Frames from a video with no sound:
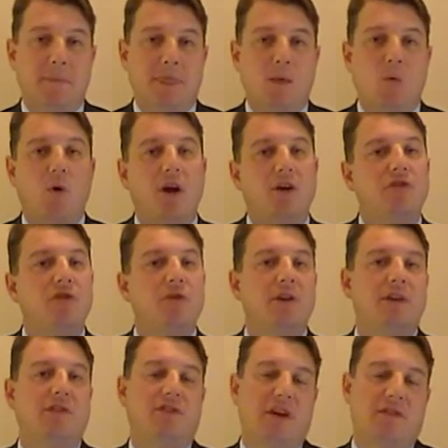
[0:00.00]
What I do in
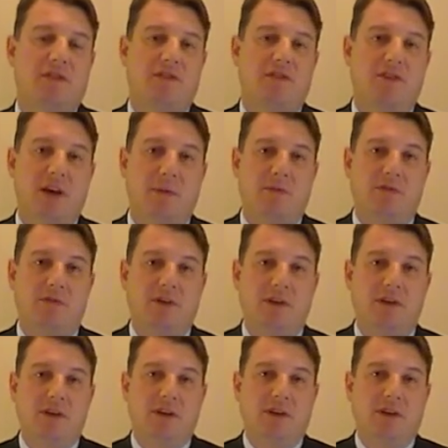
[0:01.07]
the 7 steps